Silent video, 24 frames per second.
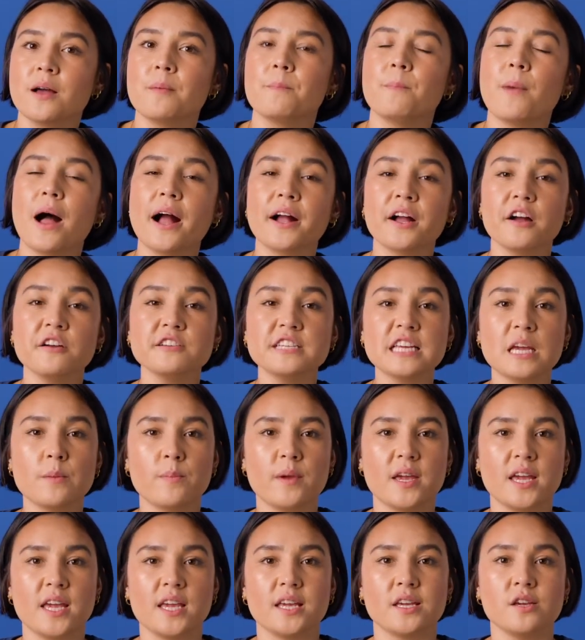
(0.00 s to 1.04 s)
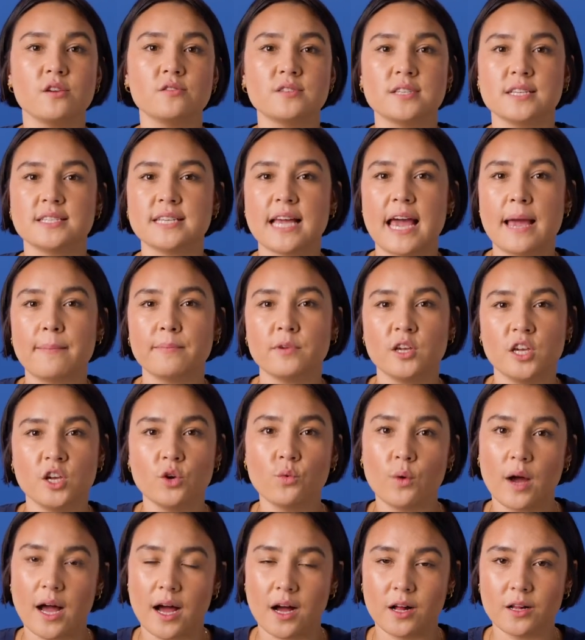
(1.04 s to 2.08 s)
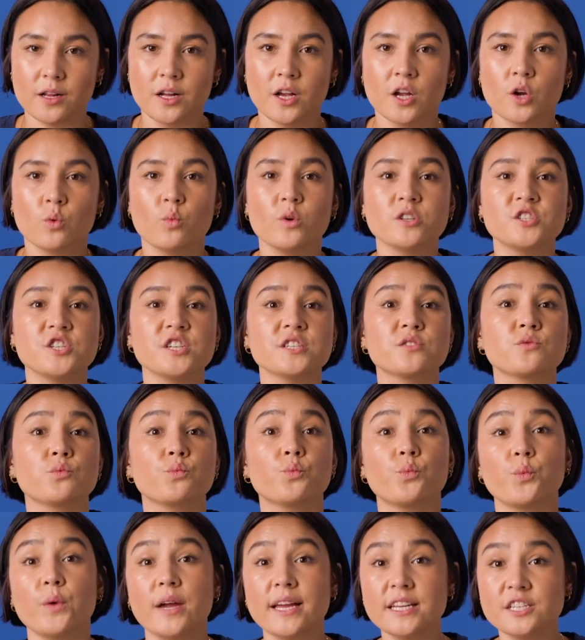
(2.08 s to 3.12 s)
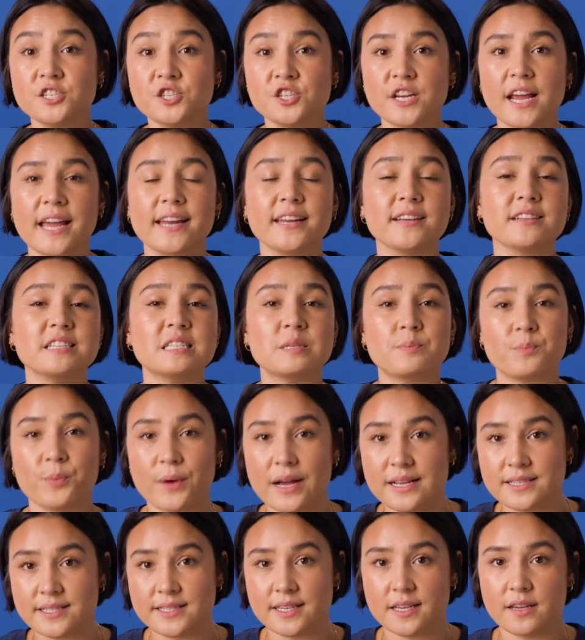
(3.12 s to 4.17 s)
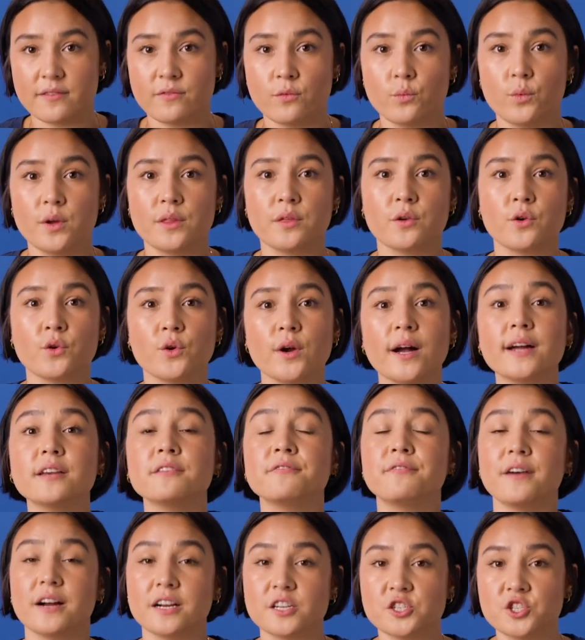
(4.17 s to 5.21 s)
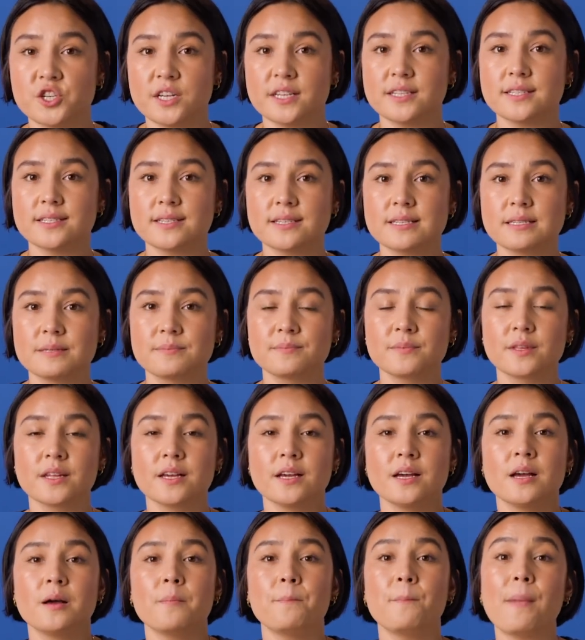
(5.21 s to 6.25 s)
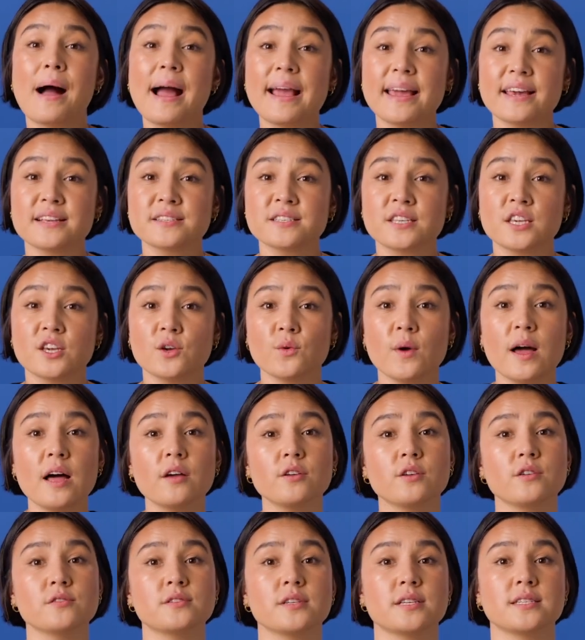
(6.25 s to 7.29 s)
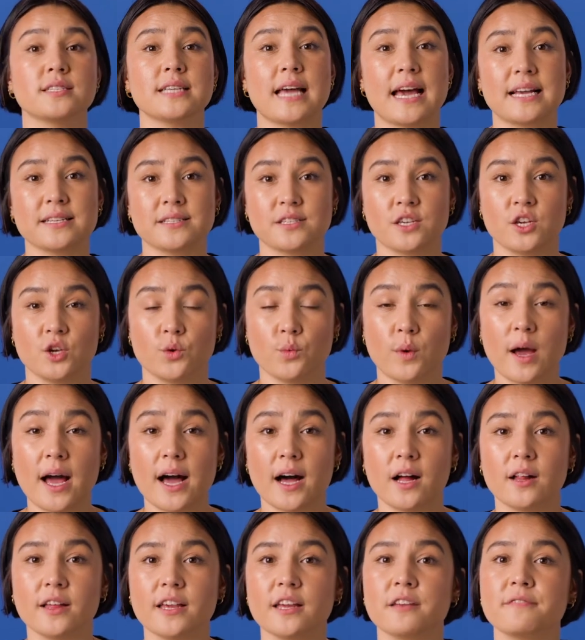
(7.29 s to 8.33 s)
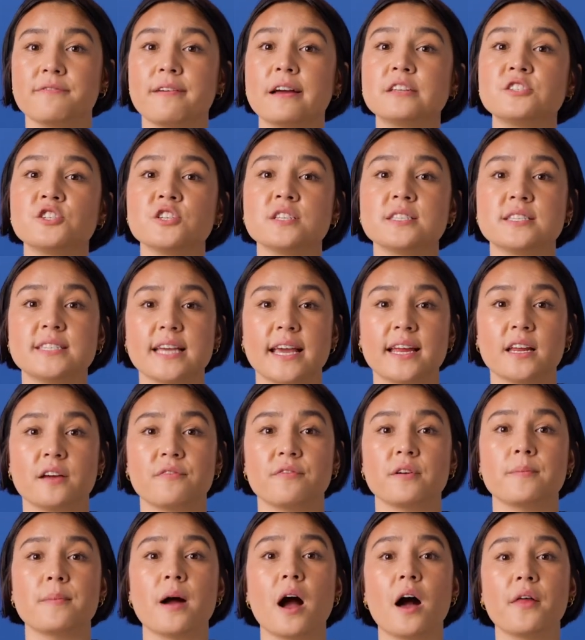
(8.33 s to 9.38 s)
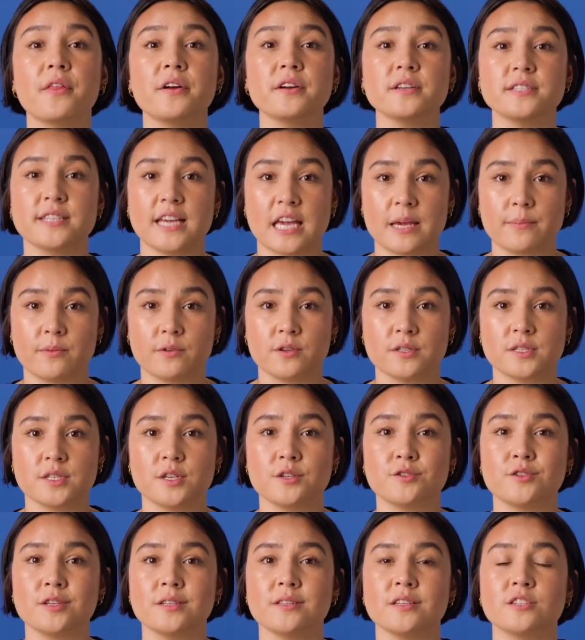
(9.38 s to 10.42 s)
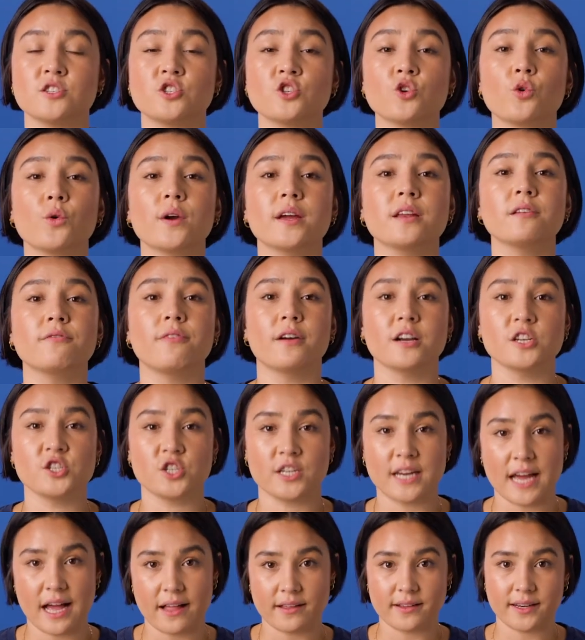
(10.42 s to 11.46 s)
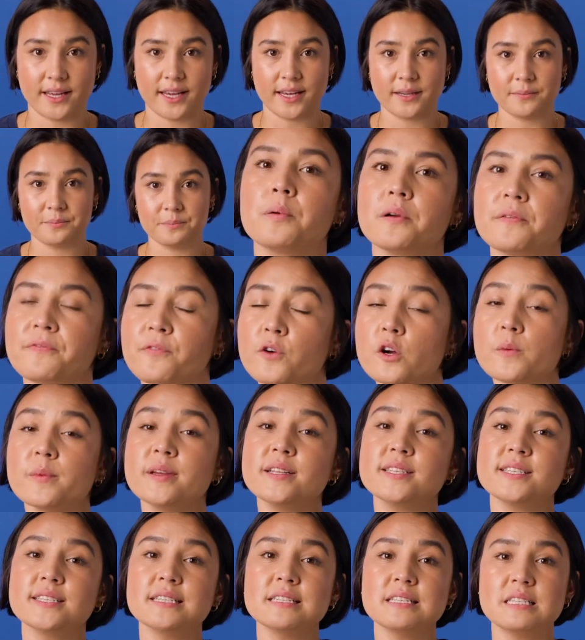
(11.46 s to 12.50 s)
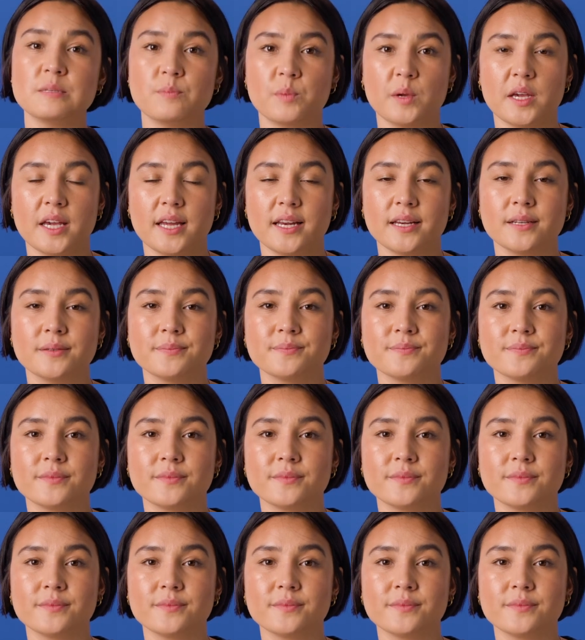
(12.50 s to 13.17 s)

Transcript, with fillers: MongoDB uses MQL, which is rich and expressive with CRUD functions. MySQL uses SQL and fetches data from other tables using the join functionality. Performance and speed.